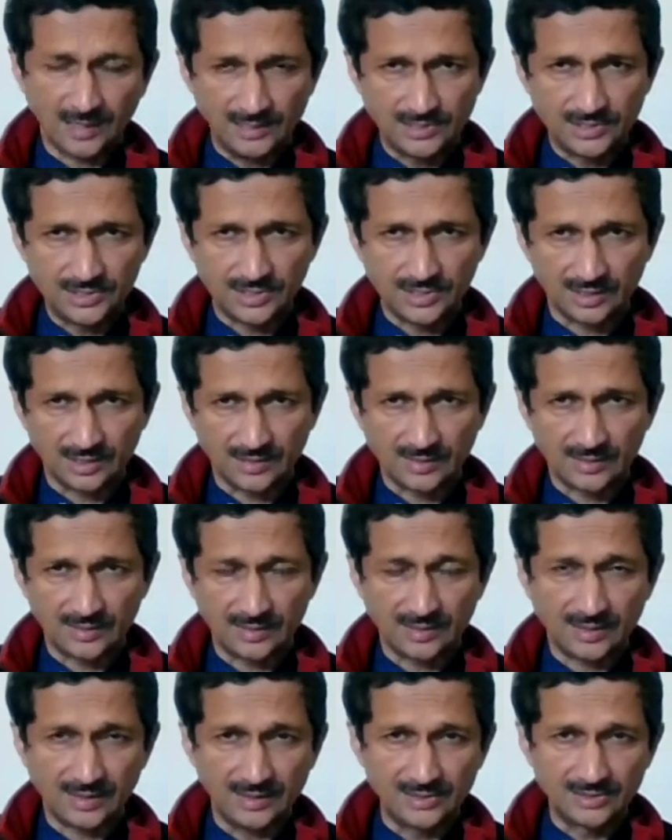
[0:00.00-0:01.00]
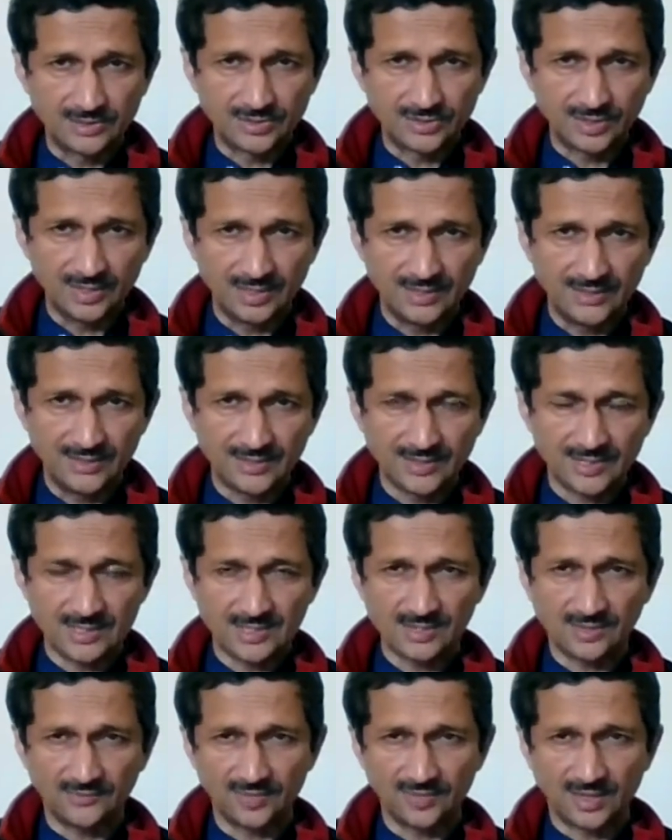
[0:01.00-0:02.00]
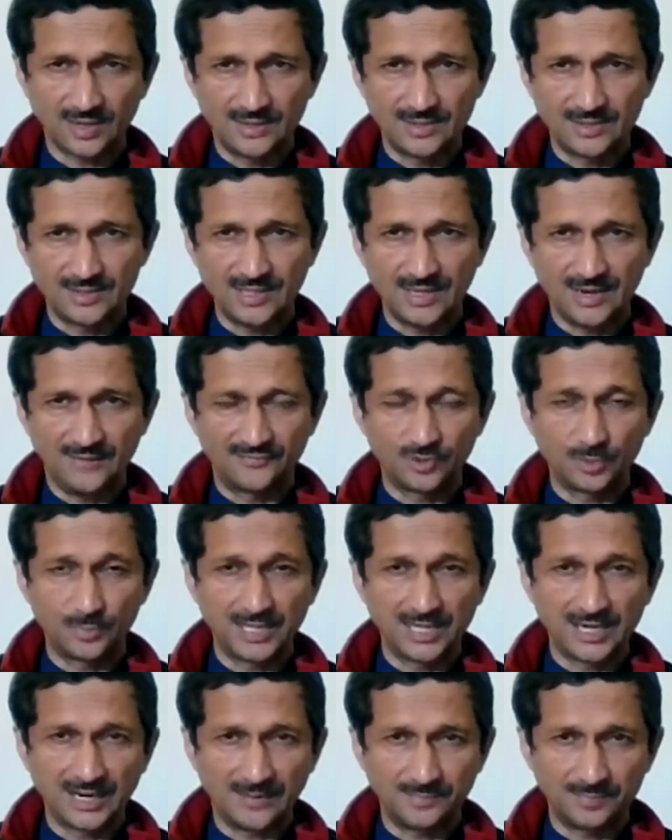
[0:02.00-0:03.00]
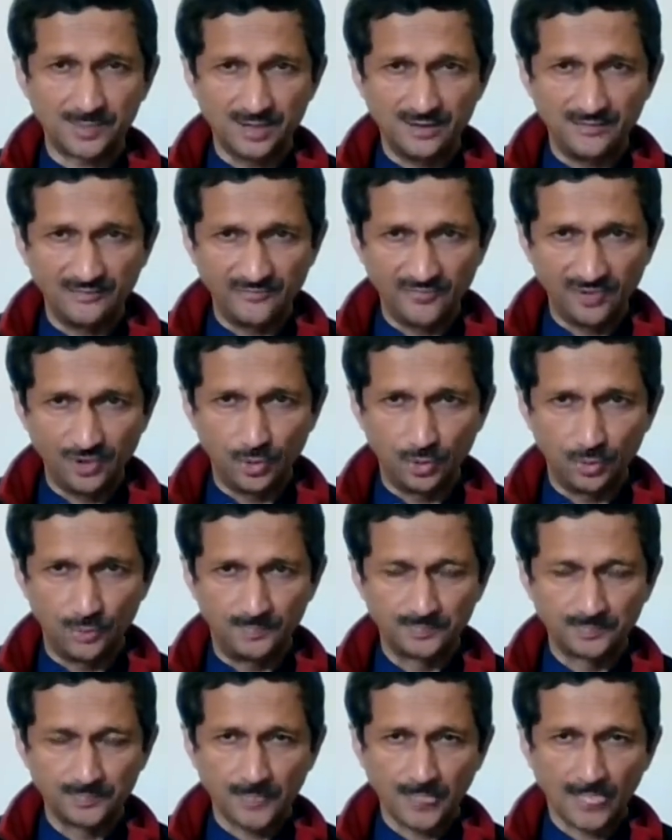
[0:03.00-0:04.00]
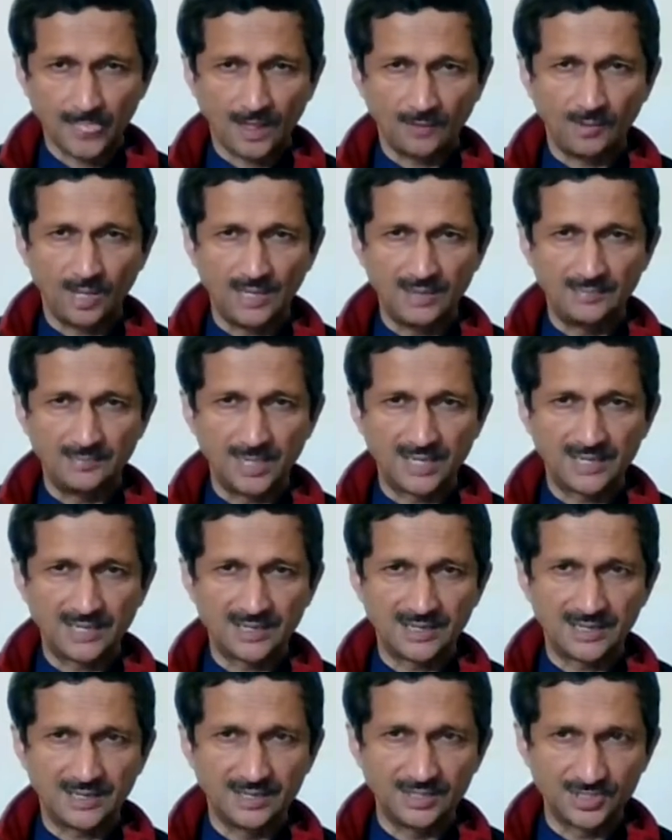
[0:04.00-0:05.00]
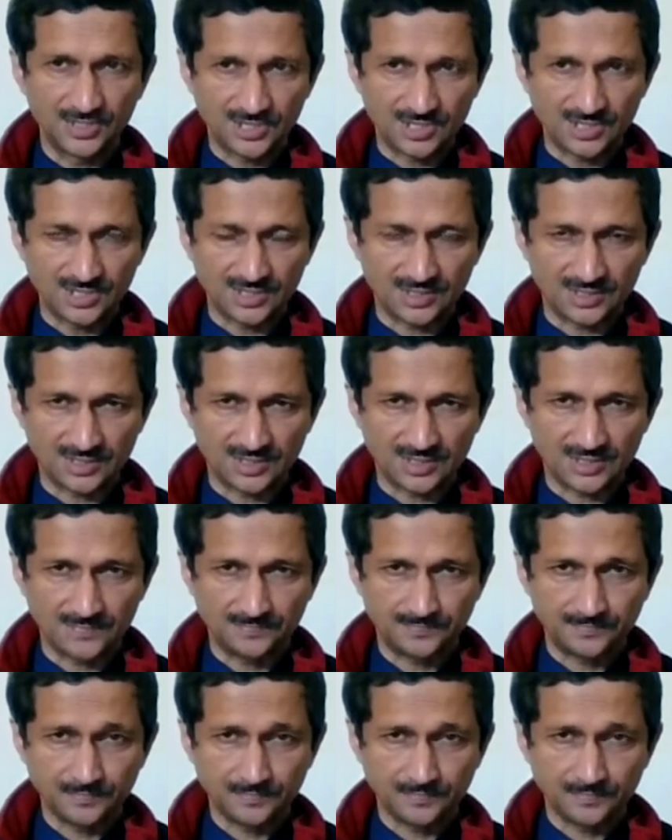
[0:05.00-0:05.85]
culture, the cultural interests of the country have to be kept in view while making any decisions.